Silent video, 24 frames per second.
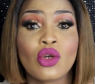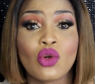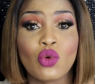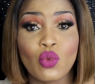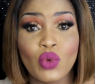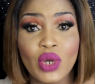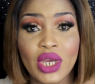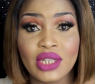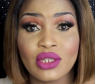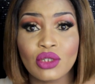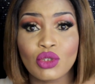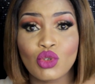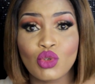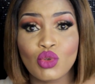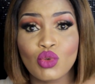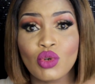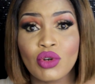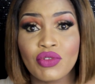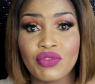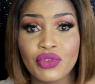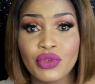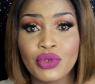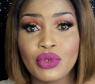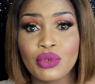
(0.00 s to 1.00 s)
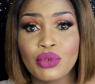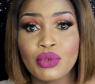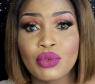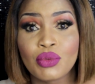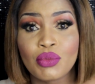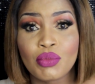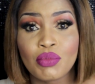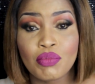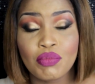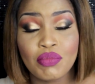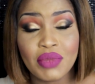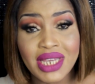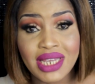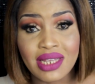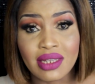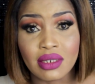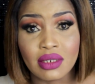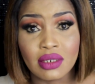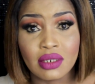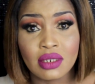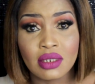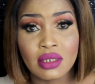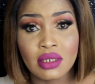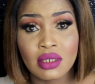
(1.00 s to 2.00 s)
where the two of you
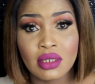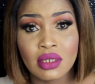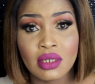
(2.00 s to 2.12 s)
meet.